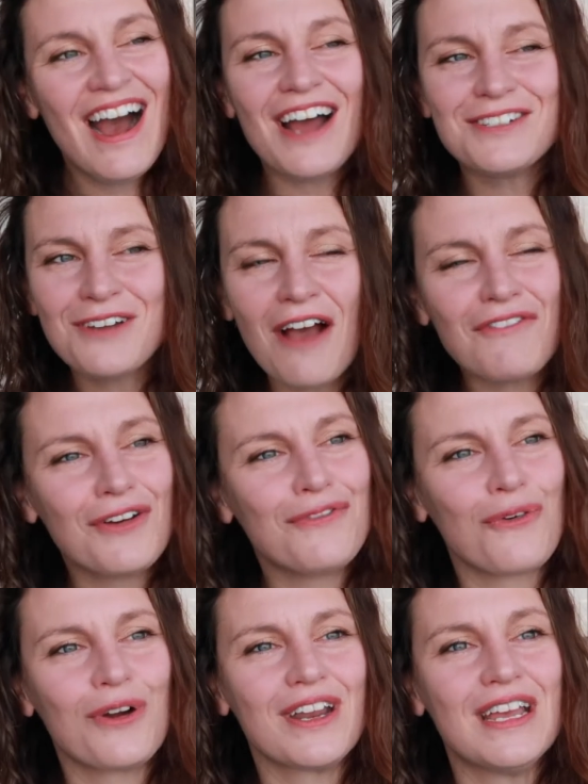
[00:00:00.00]
I do not feel
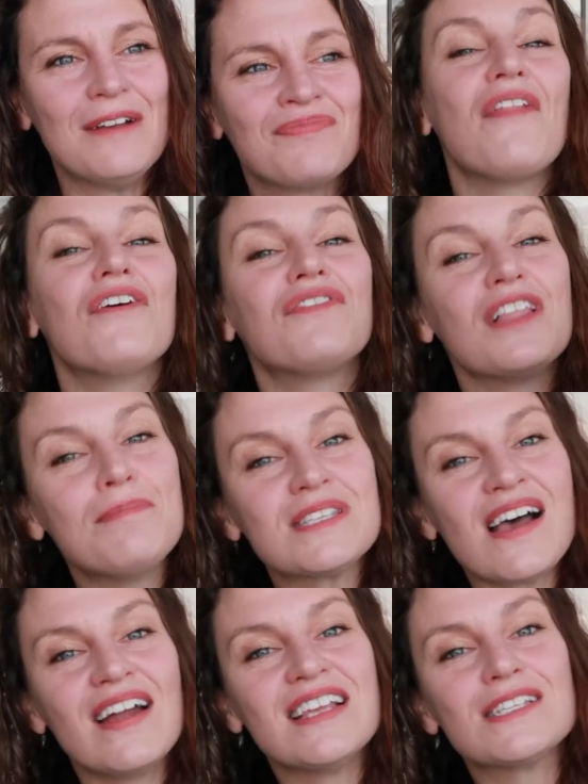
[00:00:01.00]
40, but the flip
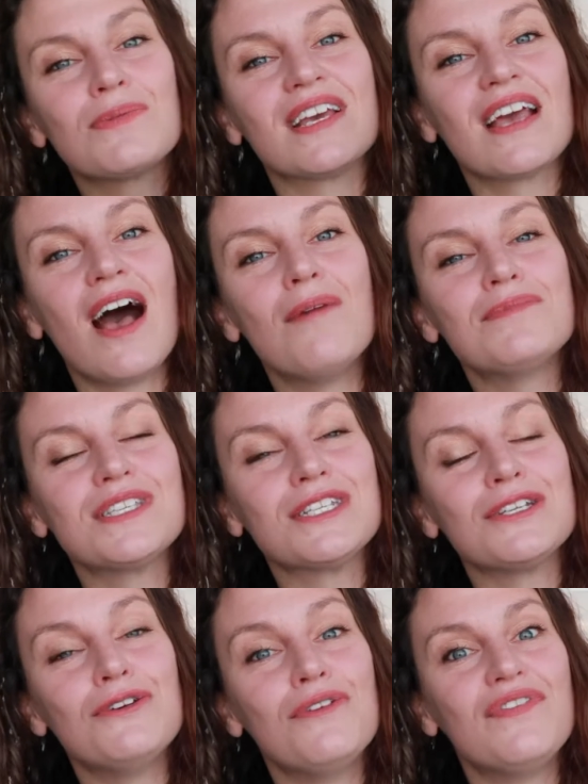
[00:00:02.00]
side is when it comes
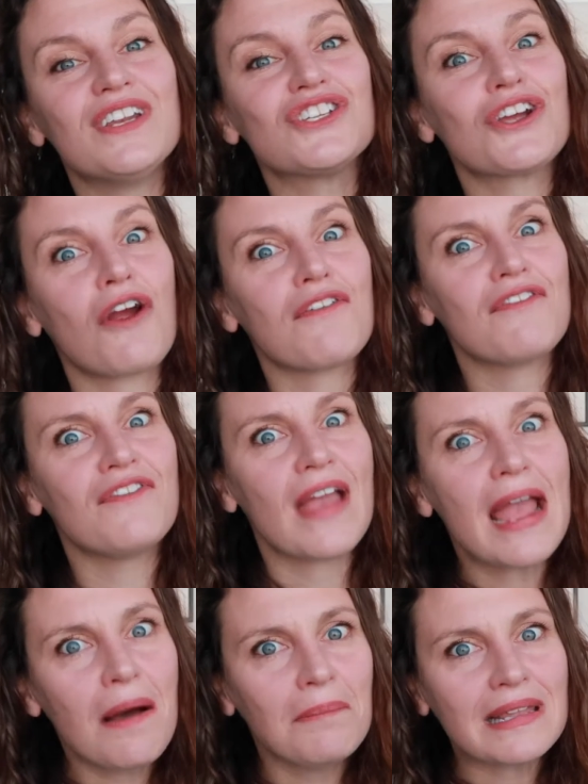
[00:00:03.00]
to finishing our
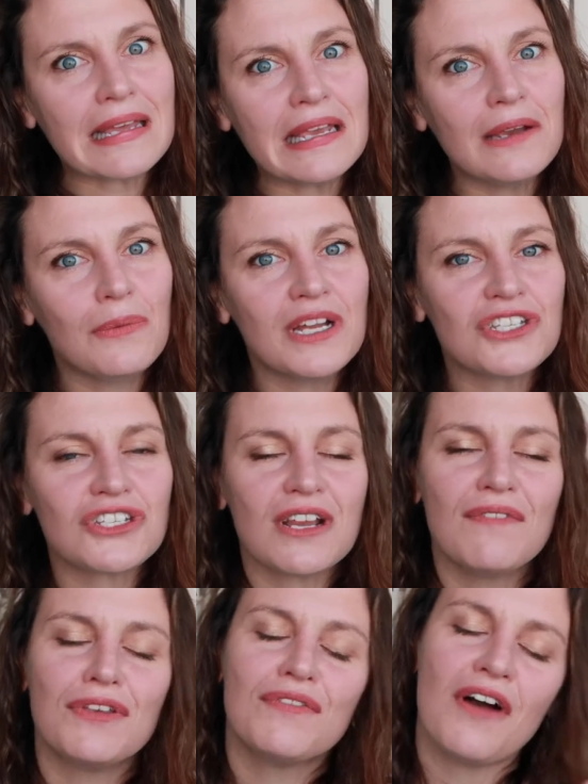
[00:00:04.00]
family, which
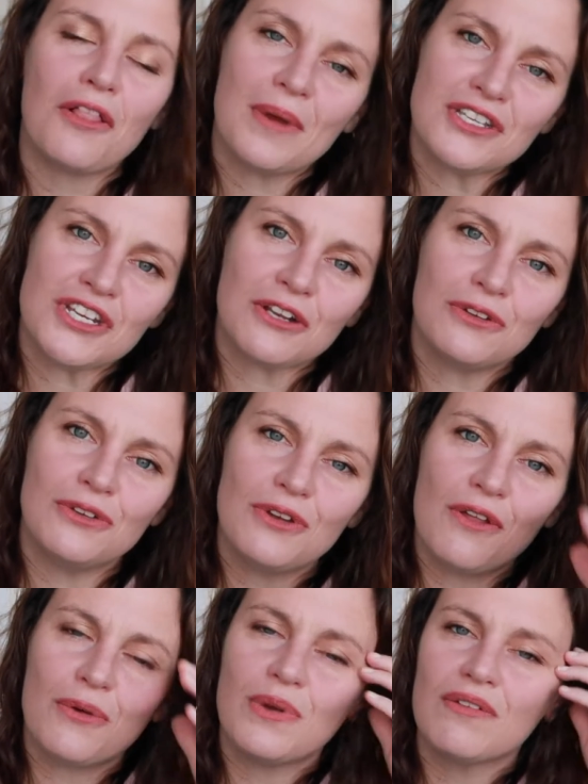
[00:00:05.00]
if you follow my channel, you
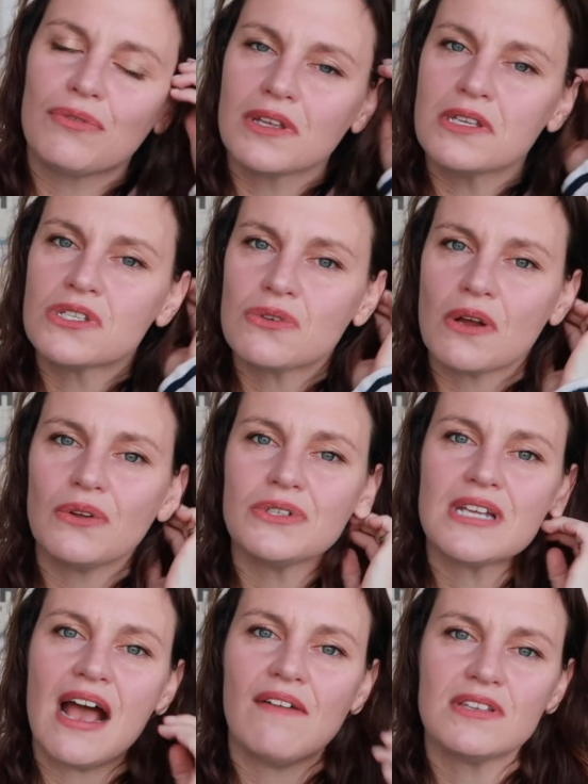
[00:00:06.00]
know that we've really struggled
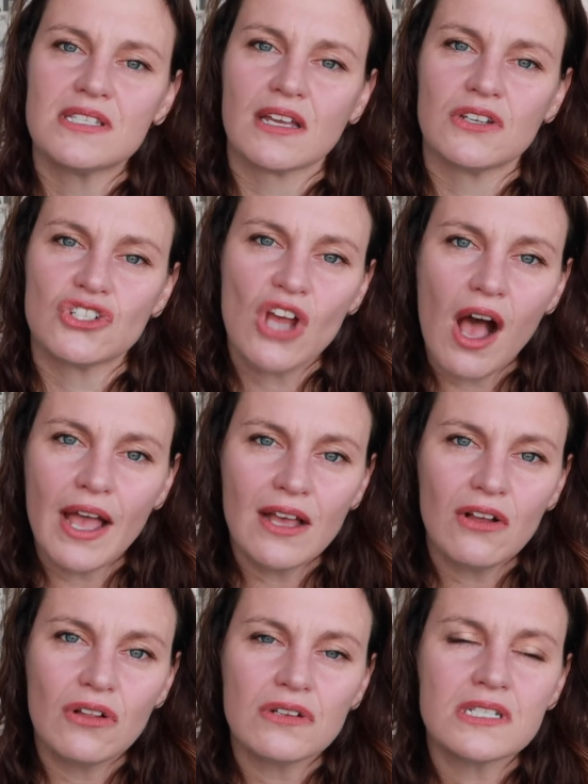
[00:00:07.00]
to have a second
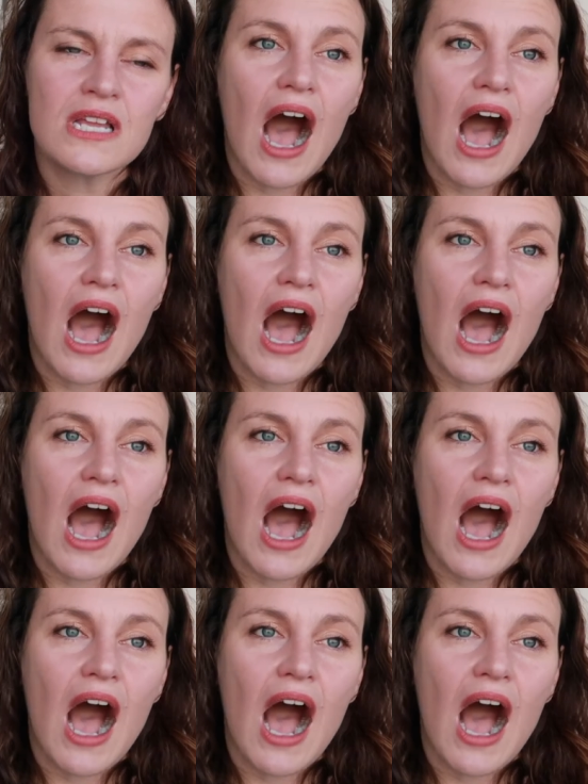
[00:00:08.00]
child.